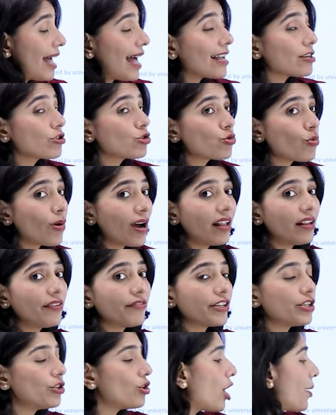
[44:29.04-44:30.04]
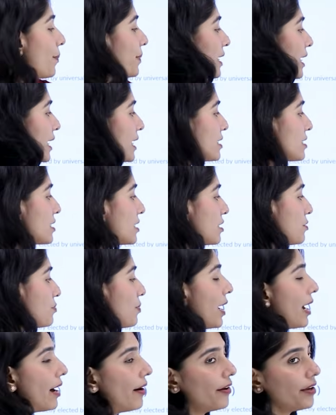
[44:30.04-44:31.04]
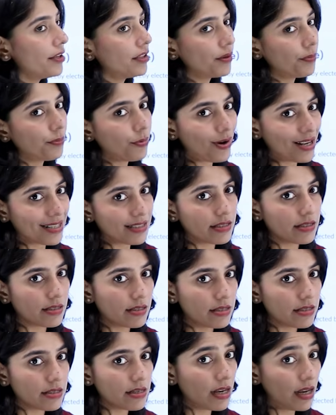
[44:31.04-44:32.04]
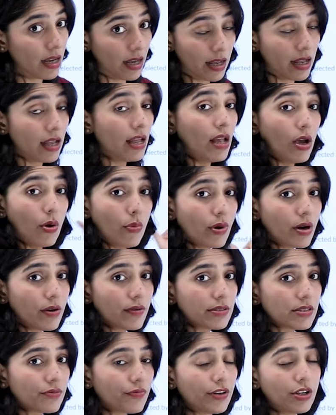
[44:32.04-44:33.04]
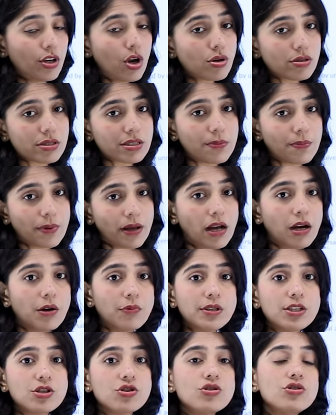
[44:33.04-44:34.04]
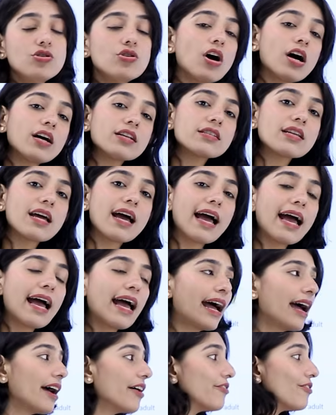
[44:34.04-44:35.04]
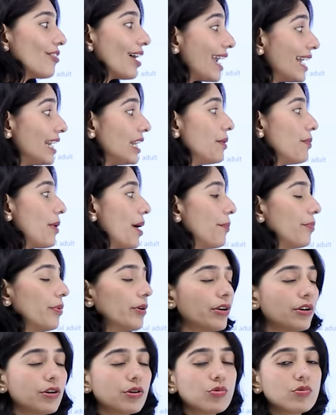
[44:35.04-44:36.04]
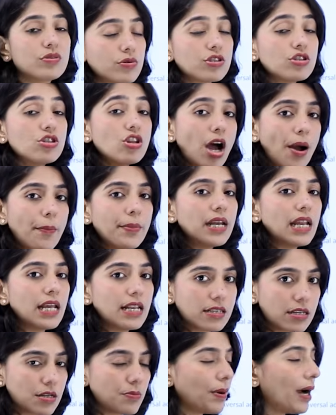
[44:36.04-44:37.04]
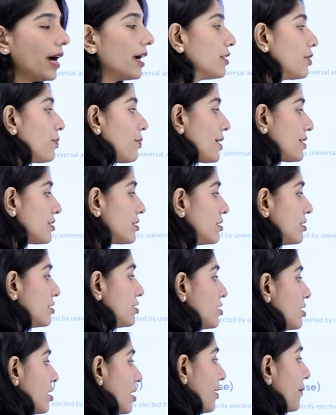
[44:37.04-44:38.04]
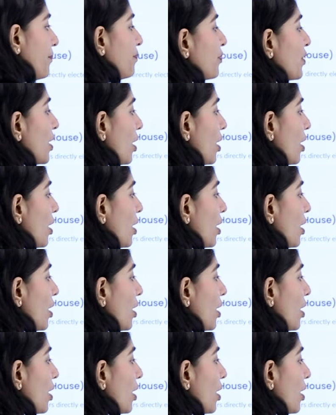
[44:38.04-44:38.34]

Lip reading: and 12 are nominated by the president here. Whereas for Lok Sabha, we do not have any member who's nominated by the president here.